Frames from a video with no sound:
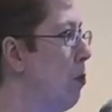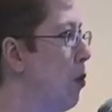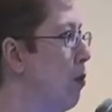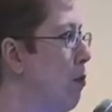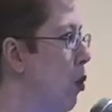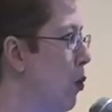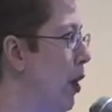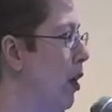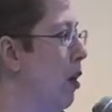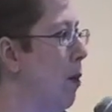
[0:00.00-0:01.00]

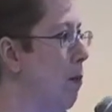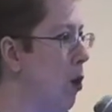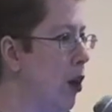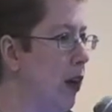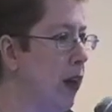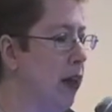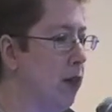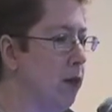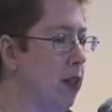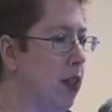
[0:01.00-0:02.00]
promoting,
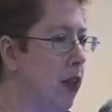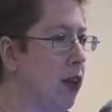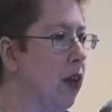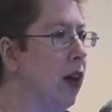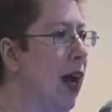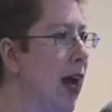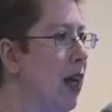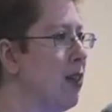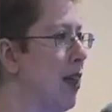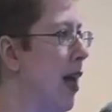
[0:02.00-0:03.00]
marketing the material
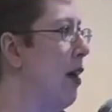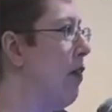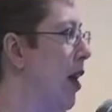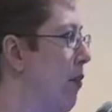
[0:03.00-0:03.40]
has to have